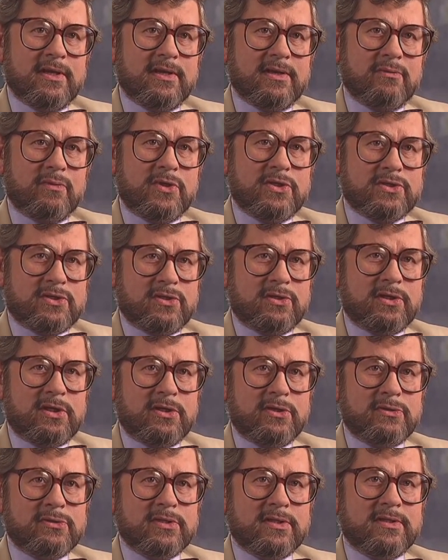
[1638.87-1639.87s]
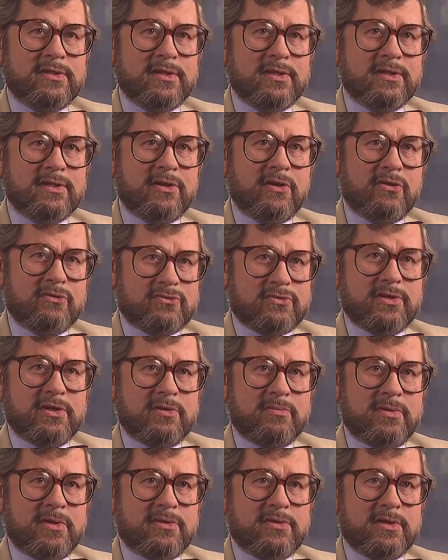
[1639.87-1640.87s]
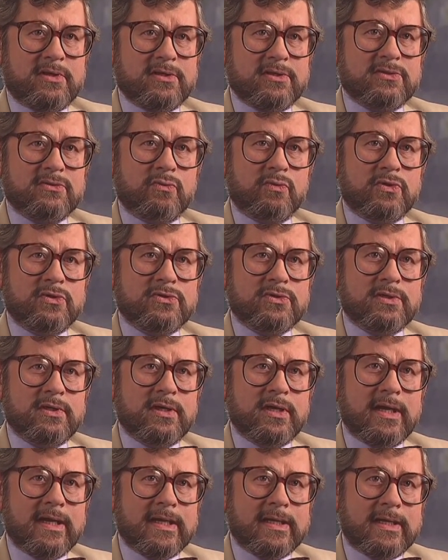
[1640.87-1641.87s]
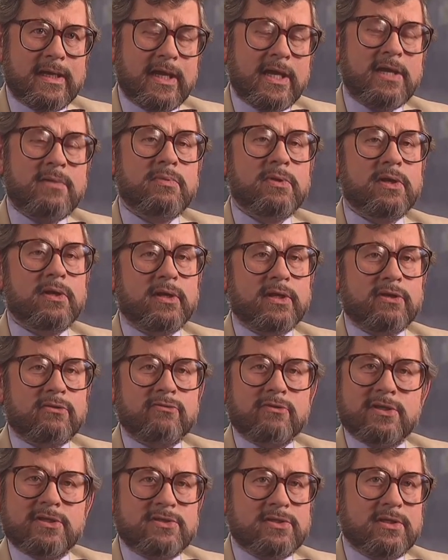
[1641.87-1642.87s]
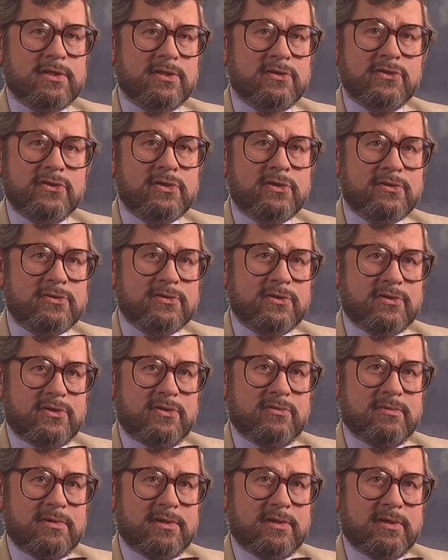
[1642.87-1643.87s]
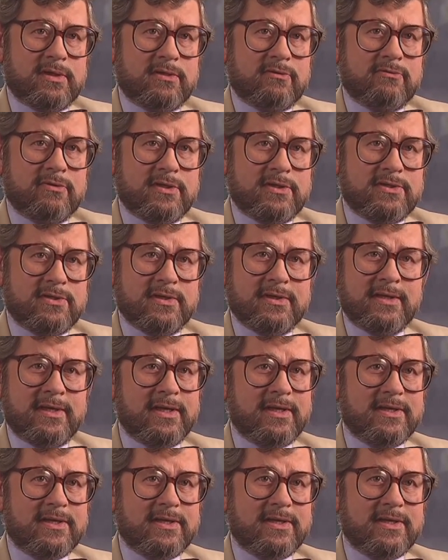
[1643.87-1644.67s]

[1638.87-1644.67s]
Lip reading: which concluded that Australopithecus was an ape-like creature and not a human-like creature.